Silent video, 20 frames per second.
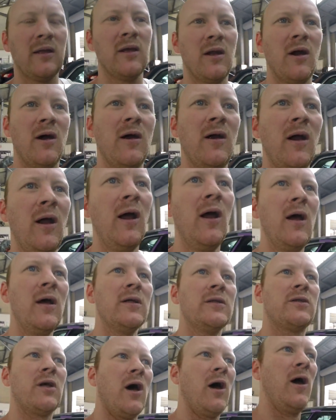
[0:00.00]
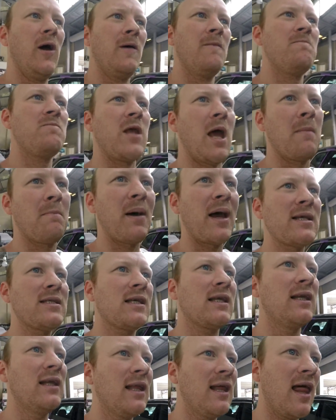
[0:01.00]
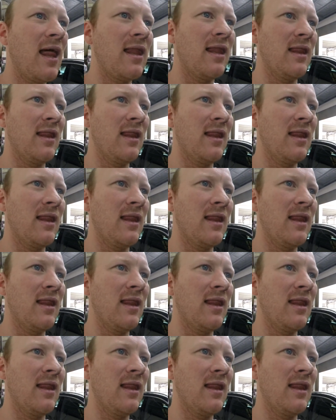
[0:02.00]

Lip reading: you know. So yeah, basically